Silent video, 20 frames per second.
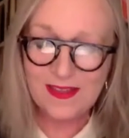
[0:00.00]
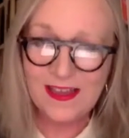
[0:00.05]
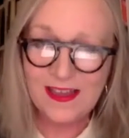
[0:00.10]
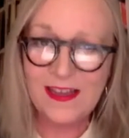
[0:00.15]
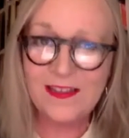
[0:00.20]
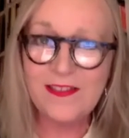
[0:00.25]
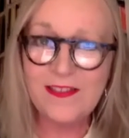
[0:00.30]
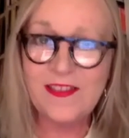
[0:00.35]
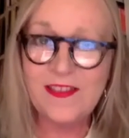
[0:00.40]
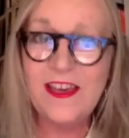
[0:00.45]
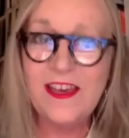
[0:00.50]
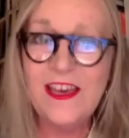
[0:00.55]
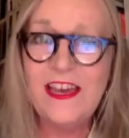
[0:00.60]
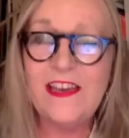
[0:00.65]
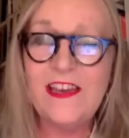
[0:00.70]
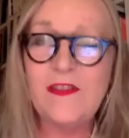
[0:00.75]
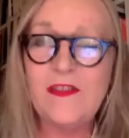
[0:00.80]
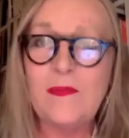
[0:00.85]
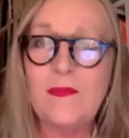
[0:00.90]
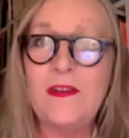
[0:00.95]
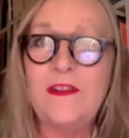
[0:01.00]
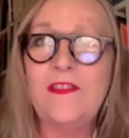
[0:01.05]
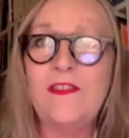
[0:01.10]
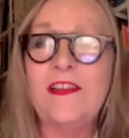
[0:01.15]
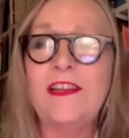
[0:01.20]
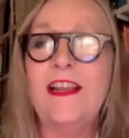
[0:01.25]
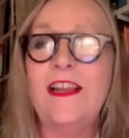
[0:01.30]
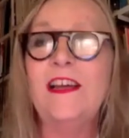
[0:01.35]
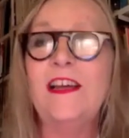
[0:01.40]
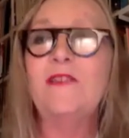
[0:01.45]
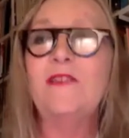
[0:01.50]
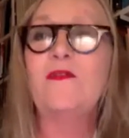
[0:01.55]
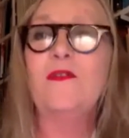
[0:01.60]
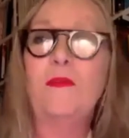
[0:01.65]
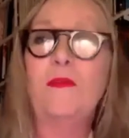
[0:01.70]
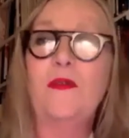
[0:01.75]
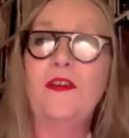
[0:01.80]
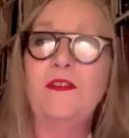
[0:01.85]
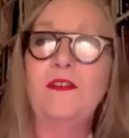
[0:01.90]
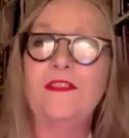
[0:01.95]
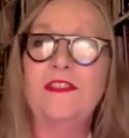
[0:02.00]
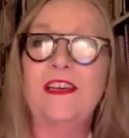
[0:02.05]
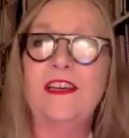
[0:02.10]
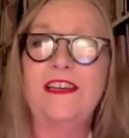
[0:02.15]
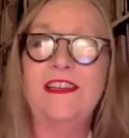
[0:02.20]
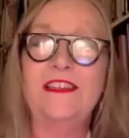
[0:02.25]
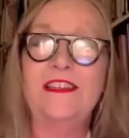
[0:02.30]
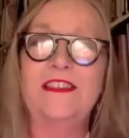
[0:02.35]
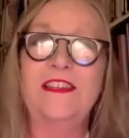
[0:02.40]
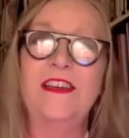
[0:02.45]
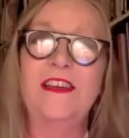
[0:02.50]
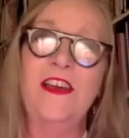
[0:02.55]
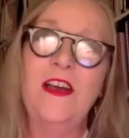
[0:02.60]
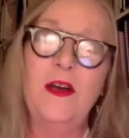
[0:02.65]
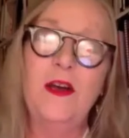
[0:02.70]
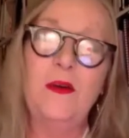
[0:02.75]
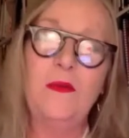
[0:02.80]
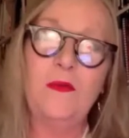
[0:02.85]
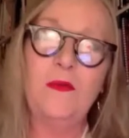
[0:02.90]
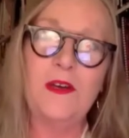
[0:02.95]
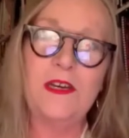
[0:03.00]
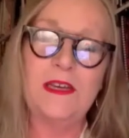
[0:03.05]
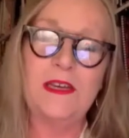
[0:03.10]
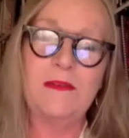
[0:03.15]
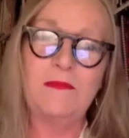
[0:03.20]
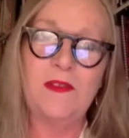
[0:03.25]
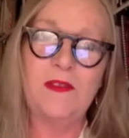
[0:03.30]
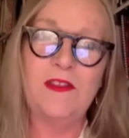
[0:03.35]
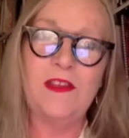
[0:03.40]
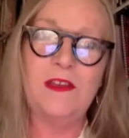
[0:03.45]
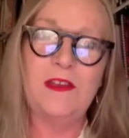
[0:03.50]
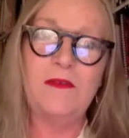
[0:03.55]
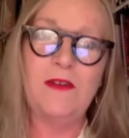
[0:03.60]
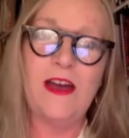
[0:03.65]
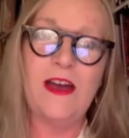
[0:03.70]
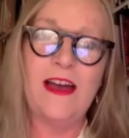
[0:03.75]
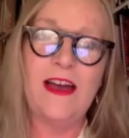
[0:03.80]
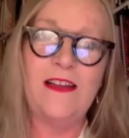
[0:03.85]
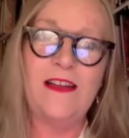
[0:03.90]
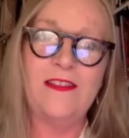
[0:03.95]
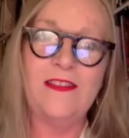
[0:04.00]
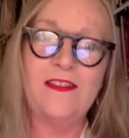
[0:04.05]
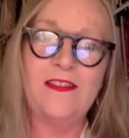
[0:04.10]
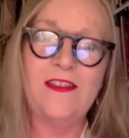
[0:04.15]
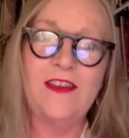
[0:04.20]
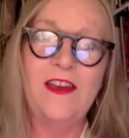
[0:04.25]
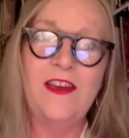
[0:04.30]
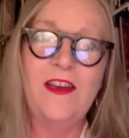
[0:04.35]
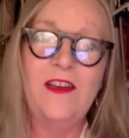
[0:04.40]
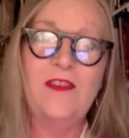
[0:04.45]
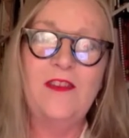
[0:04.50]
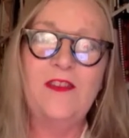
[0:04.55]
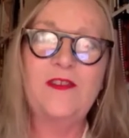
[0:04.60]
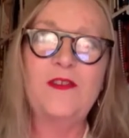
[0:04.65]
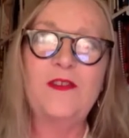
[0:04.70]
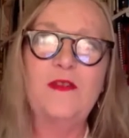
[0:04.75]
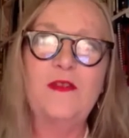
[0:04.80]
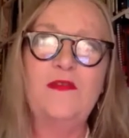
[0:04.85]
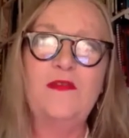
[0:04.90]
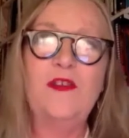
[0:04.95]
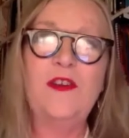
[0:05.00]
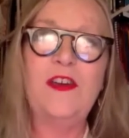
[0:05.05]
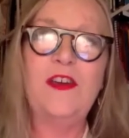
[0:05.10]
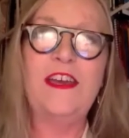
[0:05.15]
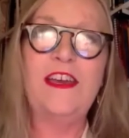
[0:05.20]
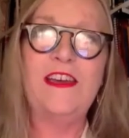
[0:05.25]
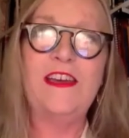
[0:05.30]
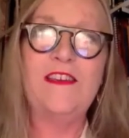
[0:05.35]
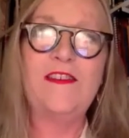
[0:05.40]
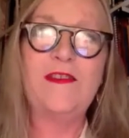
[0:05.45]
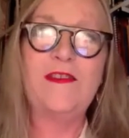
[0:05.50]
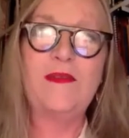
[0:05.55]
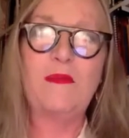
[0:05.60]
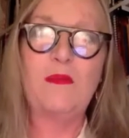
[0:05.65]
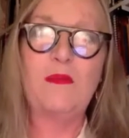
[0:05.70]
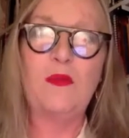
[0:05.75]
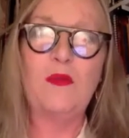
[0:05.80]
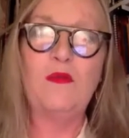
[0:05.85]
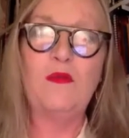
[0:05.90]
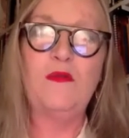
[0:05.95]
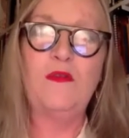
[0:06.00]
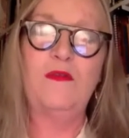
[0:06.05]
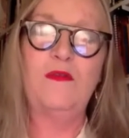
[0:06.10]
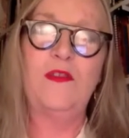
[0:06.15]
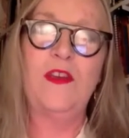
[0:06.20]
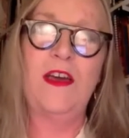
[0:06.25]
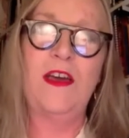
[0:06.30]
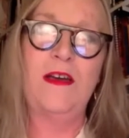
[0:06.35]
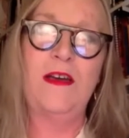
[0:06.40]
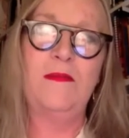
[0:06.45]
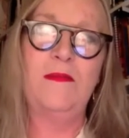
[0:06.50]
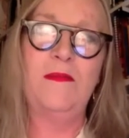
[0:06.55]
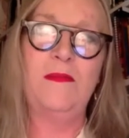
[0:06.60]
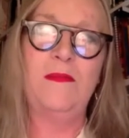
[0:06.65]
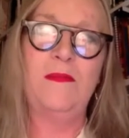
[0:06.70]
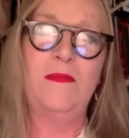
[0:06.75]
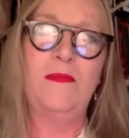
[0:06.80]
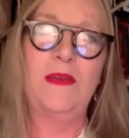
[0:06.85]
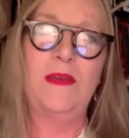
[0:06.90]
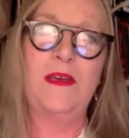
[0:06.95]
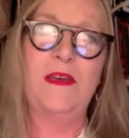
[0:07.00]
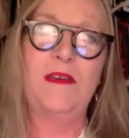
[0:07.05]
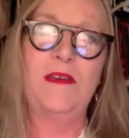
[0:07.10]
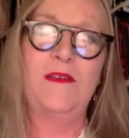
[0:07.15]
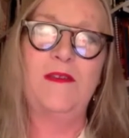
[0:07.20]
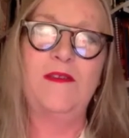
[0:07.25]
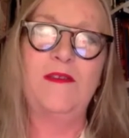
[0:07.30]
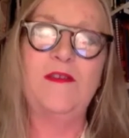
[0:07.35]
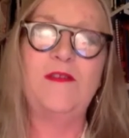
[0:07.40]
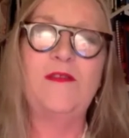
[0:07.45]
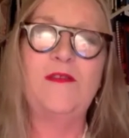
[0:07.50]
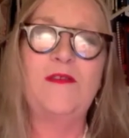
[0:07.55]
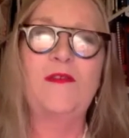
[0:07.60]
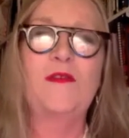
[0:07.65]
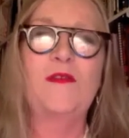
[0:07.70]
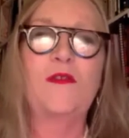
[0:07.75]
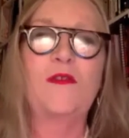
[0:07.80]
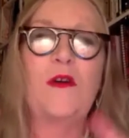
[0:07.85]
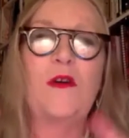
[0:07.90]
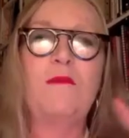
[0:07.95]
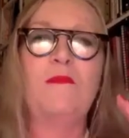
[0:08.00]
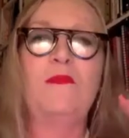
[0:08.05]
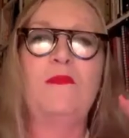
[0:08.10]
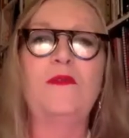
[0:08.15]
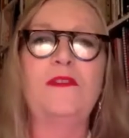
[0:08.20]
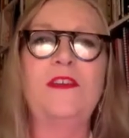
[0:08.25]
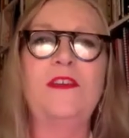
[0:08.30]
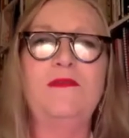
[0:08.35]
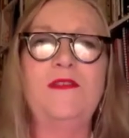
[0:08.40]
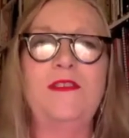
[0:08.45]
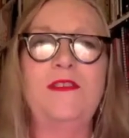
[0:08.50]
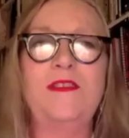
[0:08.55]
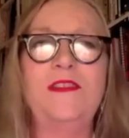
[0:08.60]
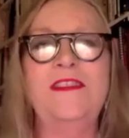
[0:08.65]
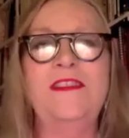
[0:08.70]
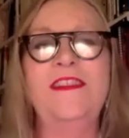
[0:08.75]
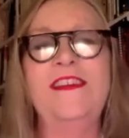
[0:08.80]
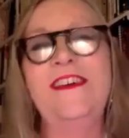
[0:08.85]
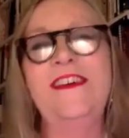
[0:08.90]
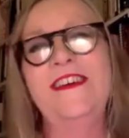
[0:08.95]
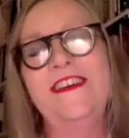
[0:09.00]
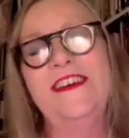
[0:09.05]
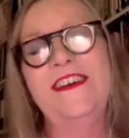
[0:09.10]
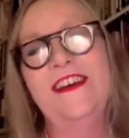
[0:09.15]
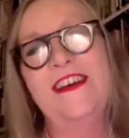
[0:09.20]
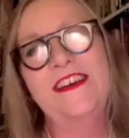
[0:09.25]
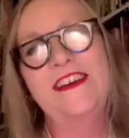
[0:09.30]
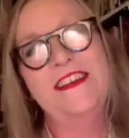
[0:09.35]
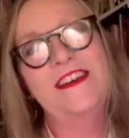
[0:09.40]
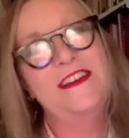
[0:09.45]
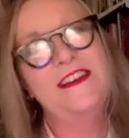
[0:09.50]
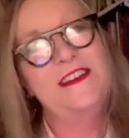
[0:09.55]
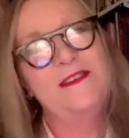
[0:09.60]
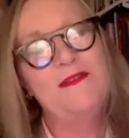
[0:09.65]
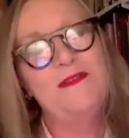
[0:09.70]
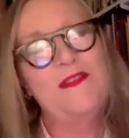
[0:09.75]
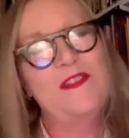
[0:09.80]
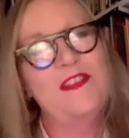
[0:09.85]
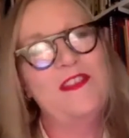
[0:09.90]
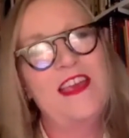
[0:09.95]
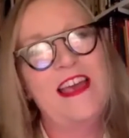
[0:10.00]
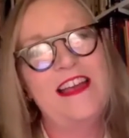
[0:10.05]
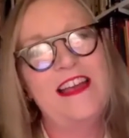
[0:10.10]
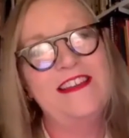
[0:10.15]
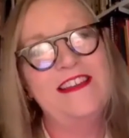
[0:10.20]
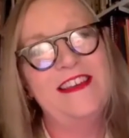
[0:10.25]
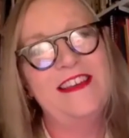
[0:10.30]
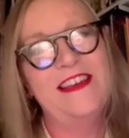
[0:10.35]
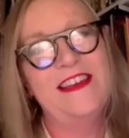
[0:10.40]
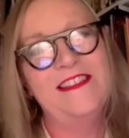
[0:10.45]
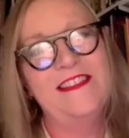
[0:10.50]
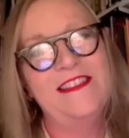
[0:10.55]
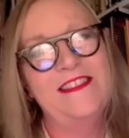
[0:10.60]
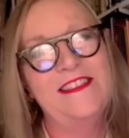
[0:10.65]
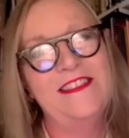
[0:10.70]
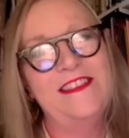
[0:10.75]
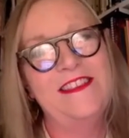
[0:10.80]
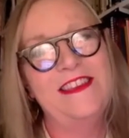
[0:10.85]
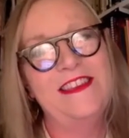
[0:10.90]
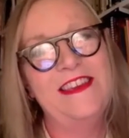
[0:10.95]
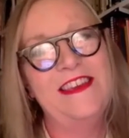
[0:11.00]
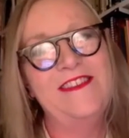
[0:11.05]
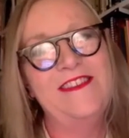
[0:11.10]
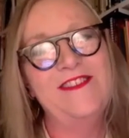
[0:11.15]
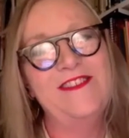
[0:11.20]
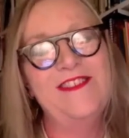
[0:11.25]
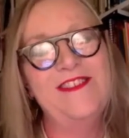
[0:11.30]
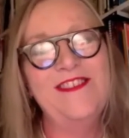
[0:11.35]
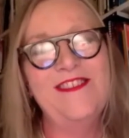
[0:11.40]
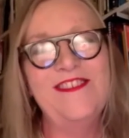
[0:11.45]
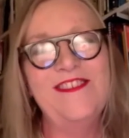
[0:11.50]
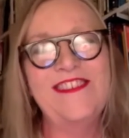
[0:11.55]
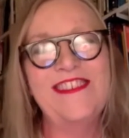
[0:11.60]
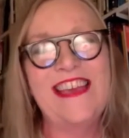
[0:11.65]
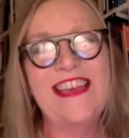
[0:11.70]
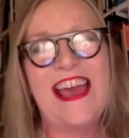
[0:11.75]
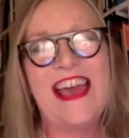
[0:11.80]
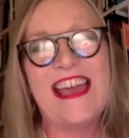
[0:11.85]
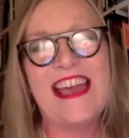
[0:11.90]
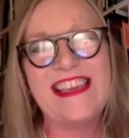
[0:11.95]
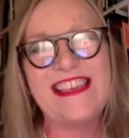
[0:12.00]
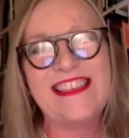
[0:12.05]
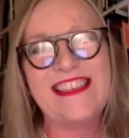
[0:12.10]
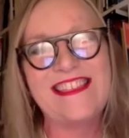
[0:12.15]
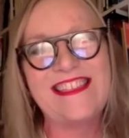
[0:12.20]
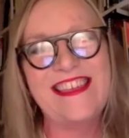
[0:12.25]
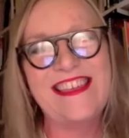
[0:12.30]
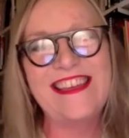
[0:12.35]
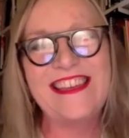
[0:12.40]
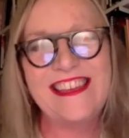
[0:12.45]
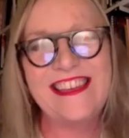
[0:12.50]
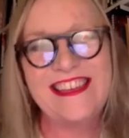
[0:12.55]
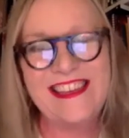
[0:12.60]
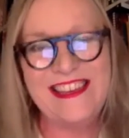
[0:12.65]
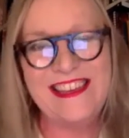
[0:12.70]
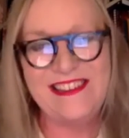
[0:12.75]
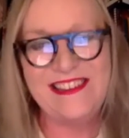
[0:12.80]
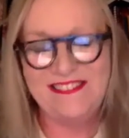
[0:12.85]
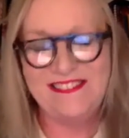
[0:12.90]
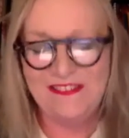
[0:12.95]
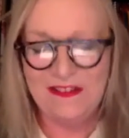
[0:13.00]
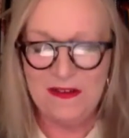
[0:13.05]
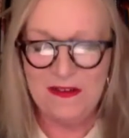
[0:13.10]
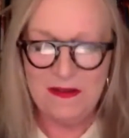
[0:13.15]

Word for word: And it's been a delightful process working with you. And the cover is proof of that, because you just took on board everything that I kind of said, and it just looks ace. Thank you.